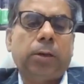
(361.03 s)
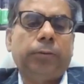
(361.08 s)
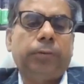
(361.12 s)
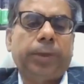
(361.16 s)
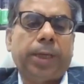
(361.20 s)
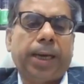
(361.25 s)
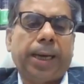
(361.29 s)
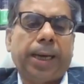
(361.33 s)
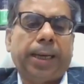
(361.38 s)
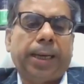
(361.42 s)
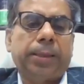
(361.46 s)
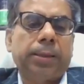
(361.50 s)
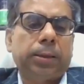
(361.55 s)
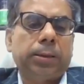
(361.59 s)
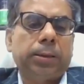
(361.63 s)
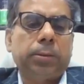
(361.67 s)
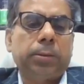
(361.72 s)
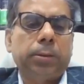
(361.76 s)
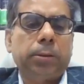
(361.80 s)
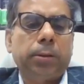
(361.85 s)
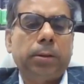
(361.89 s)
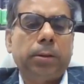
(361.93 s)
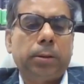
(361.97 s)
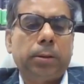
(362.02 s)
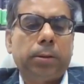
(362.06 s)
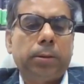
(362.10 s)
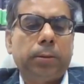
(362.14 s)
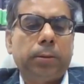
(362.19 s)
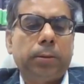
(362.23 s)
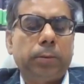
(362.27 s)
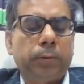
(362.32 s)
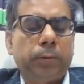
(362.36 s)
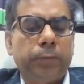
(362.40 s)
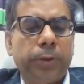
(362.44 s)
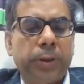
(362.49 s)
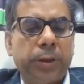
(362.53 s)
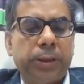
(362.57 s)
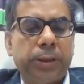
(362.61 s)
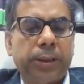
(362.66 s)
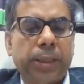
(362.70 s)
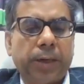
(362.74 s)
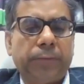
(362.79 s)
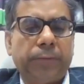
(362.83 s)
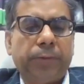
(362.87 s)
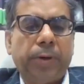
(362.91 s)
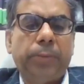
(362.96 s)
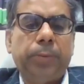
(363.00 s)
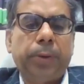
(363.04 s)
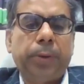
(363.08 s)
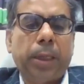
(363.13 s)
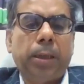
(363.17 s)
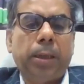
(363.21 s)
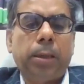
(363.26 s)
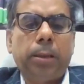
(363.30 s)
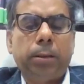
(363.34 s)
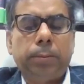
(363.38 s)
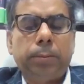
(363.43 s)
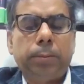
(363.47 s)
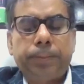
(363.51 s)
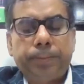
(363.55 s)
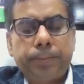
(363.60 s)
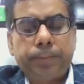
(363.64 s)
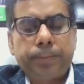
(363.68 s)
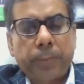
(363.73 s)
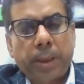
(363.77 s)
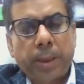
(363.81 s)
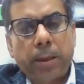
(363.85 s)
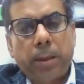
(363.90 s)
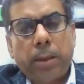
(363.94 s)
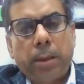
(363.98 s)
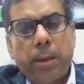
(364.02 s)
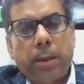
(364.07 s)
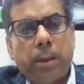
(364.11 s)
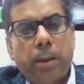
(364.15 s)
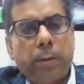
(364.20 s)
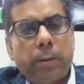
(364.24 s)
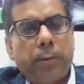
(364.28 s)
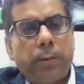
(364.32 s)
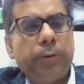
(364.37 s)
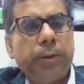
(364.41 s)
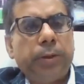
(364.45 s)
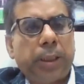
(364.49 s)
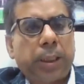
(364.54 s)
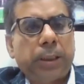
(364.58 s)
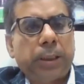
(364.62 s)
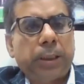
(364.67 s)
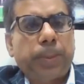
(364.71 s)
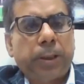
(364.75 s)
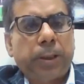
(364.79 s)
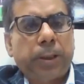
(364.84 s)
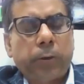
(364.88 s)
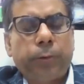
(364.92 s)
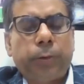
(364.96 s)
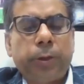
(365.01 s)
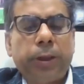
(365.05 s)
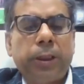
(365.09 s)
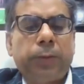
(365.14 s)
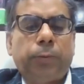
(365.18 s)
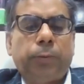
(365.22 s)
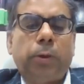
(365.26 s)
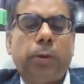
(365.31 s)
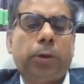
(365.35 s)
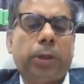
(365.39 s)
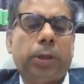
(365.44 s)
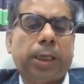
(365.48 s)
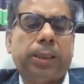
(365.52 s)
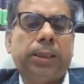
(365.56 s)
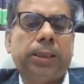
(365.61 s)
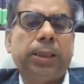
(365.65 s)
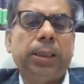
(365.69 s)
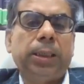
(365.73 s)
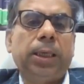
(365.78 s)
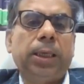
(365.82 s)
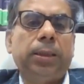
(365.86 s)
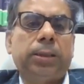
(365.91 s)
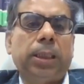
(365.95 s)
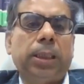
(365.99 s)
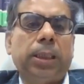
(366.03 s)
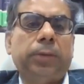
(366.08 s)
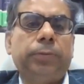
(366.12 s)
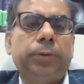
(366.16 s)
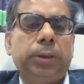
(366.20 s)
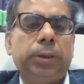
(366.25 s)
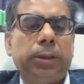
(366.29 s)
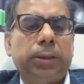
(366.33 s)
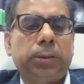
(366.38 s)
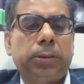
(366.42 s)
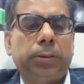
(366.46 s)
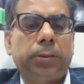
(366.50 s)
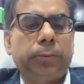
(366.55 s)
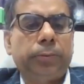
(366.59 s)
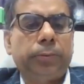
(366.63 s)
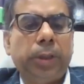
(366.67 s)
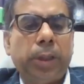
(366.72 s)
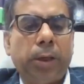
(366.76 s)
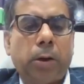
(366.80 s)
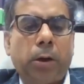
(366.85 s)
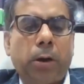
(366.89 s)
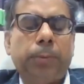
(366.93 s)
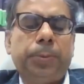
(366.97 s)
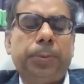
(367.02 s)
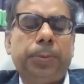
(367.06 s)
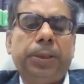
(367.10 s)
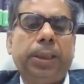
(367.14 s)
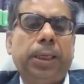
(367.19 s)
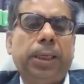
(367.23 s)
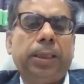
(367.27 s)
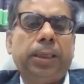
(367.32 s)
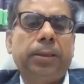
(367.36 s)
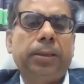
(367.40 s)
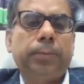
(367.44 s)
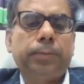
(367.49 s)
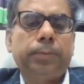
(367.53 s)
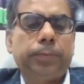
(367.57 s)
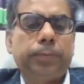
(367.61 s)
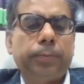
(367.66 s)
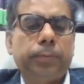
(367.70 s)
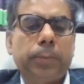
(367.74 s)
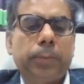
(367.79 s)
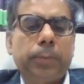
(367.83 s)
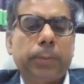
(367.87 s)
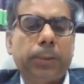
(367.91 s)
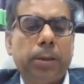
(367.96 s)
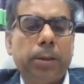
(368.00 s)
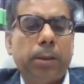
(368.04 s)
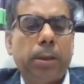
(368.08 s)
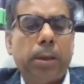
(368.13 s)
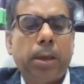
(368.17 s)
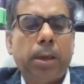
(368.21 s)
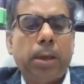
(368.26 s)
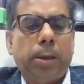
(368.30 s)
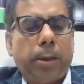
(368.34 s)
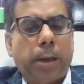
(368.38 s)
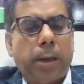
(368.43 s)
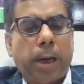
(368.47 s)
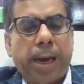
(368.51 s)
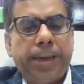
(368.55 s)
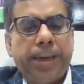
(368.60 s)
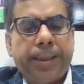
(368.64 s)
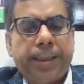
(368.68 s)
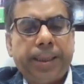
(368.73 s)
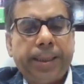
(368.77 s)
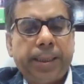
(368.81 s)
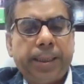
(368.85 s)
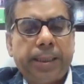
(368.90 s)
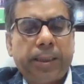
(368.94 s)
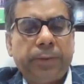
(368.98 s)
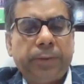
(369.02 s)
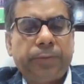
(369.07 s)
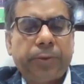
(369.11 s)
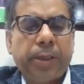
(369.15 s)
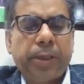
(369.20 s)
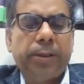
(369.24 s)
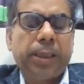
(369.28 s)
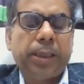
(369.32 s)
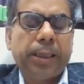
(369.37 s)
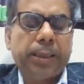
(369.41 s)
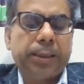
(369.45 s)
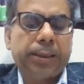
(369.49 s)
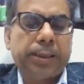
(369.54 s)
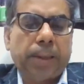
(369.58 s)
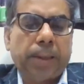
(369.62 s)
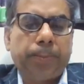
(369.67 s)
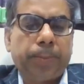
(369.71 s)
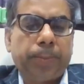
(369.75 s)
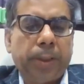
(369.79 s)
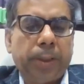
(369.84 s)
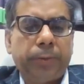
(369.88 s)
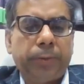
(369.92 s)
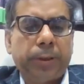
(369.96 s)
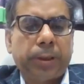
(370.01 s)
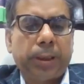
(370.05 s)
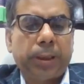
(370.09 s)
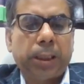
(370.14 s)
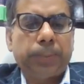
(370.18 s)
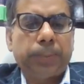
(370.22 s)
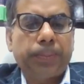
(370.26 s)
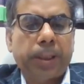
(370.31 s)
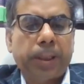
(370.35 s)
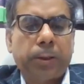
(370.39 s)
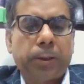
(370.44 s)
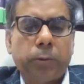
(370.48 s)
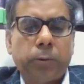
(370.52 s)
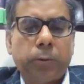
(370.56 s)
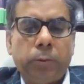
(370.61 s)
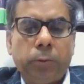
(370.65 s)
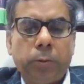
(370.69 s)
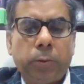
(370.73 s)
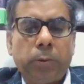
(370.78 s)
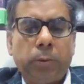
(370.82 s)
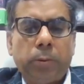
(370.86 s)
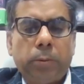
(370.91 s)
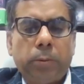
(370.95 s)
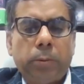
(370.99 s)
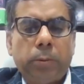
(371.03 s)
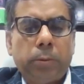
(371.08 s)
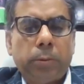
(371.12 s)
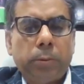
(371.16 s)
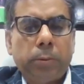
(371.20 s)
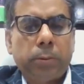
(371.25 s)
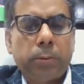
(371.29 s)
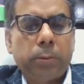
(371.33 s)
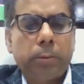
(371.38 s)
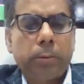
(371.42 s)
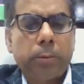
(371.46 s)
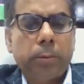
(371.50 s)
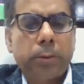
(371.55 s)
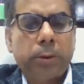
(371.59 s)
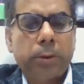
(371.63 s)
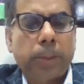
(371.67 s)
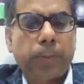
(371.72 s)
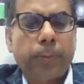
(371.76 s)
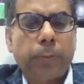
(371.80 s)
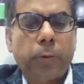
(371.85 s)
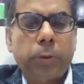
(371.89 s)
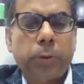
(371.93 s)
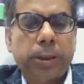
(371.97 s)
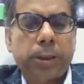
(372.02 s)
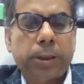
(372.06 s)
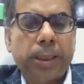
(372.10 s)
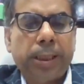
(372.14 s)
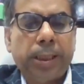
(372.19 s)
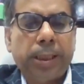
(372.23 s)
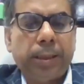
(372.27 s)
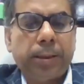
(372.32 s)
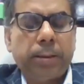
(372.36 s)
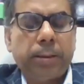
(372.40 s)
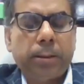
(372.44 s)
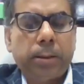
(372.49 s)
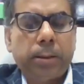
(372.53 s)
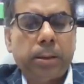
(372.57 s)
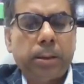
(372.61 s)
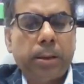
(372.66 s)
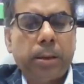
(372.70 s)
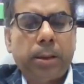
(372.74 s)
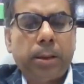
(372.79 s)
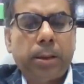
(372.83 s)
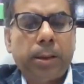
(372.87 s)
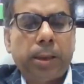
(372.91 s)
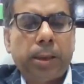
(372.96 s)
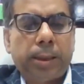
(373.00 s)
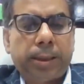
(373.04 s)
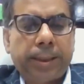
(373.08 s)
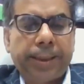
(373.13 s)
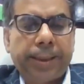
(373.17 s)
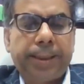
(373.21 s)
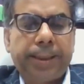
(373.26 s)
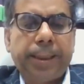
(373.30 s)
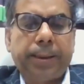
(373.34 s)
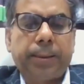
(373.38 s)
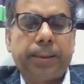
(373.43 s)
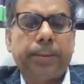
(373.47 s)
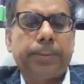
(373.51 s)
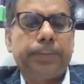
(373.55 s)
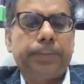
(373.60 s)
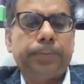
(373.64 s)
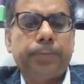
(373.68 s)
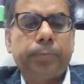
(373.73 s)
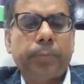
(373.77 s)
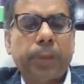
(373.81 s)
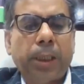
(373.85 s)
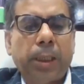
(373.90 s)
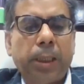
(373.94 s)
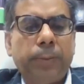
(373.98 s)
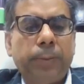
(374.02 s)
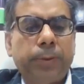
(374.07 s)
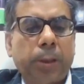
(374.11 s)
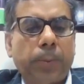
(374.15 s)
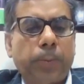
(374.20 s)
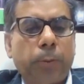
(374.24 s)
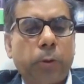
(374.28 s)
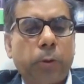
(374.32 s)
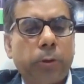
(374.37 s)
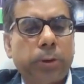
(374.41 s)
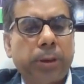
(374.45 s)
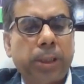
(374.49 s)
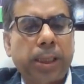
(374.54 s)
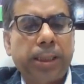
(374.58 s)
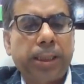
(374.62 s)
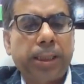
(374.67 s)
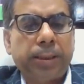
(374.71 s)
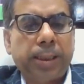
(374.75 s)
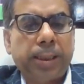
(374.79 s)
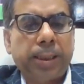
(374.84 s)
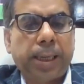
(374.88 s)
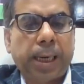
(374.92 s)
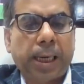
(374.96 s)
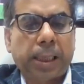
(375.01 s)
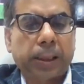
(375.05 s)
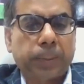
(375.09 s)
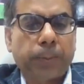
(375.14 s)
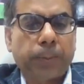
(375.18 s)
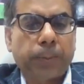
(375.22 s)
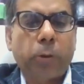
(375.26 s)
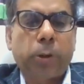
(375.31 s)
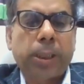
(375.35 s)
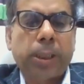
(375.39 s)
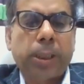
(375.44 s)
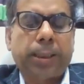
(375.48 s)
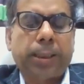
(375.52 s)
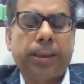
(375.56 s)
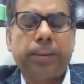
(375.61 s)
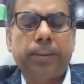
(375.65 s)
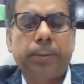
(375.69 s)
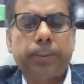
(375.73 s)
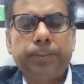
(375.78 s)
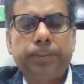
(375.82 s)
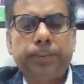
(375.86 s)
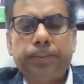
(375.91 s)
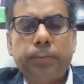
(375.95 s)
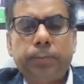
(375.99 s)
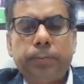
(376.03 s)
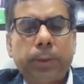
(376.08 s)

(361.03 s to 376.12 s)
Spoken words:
rate of tax, which is available with respect to fees for technical service, will not be there. I take a different example with respect to, suppose, a trader. If suppose there is an exporter